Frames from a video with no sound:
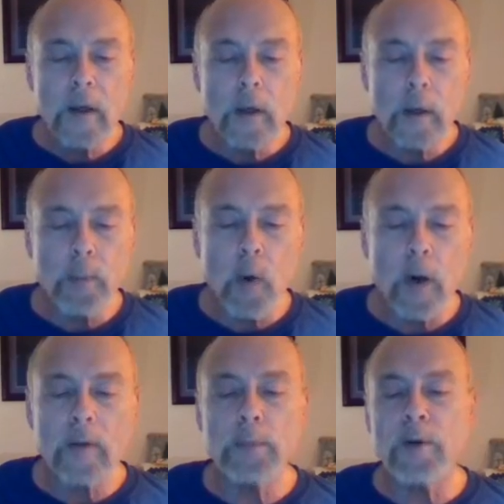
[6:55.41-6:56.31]
who
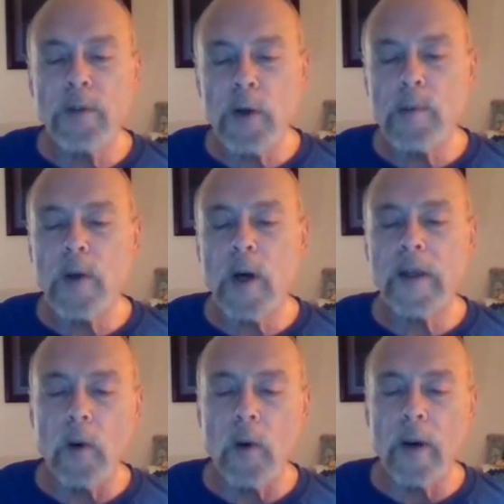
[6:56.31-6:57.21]
poured perfume on the
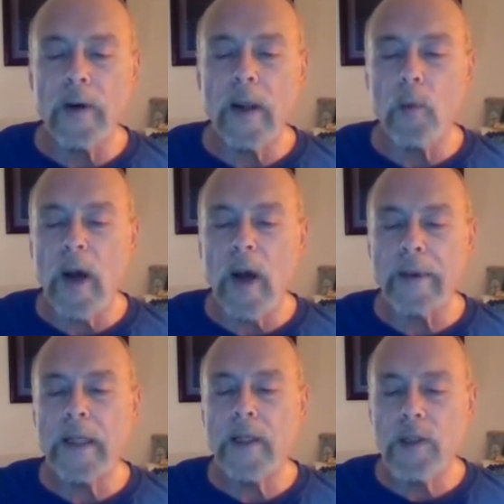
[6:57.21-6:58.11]
Lord and
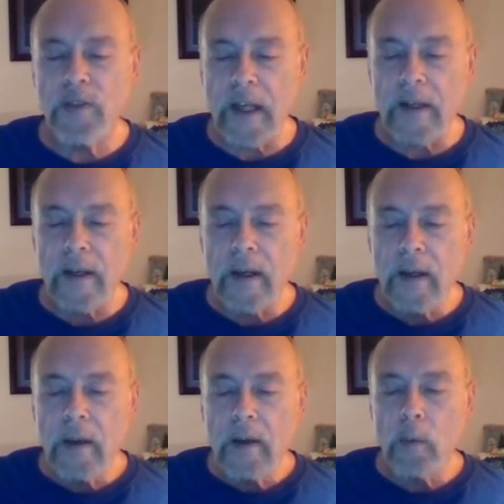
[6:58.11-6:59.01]
wiped his feet
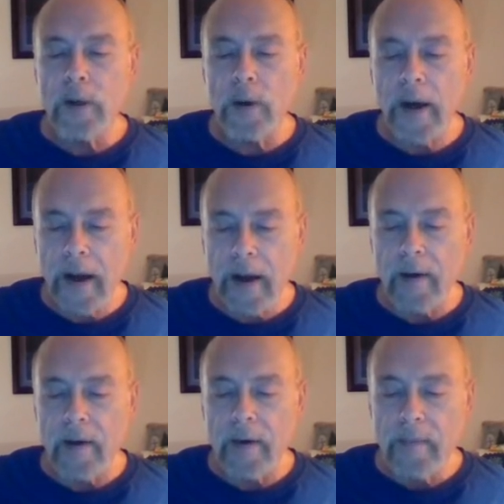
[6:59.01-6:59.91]
with her
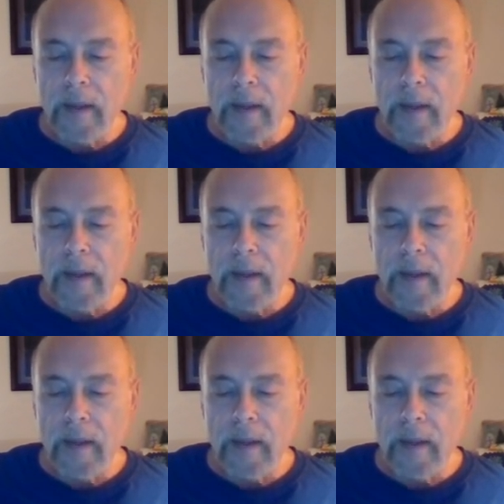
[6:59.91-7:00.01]
hair.